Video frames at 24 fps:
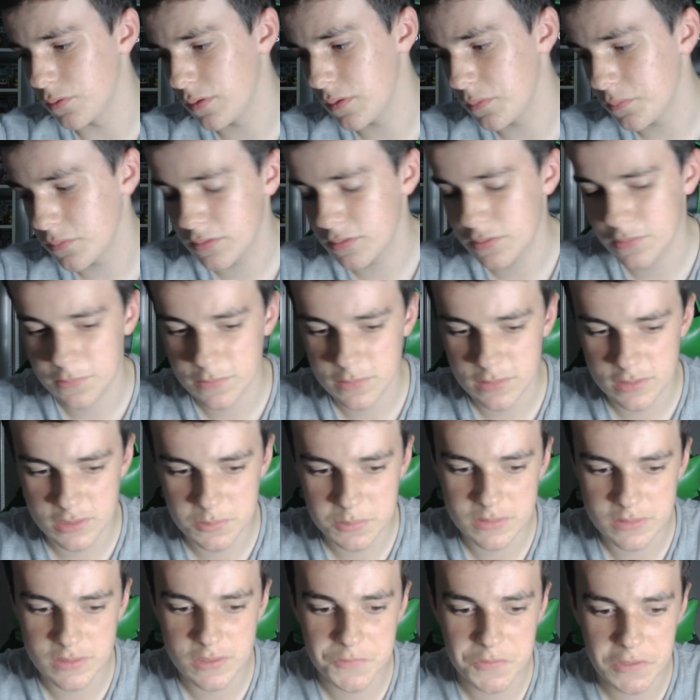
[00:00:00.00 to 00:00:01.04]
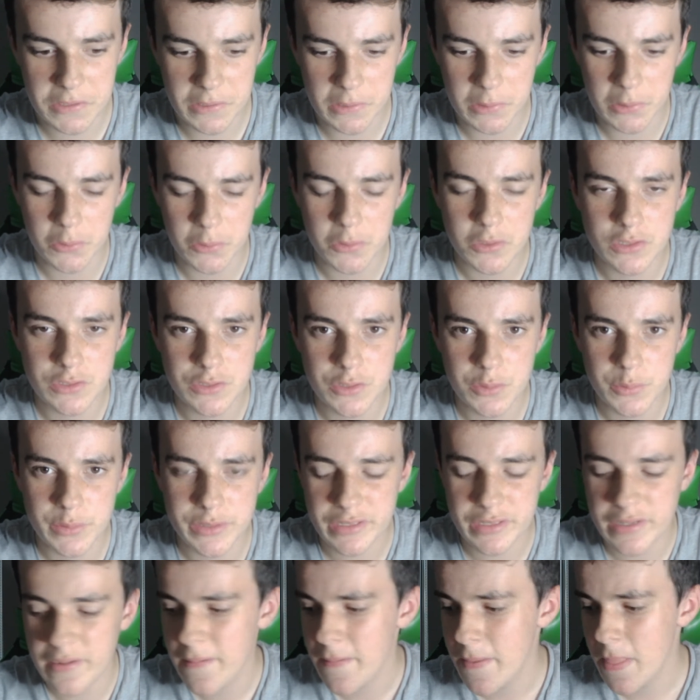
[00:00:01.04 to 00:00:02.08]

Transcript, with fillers: There was a specific look to it.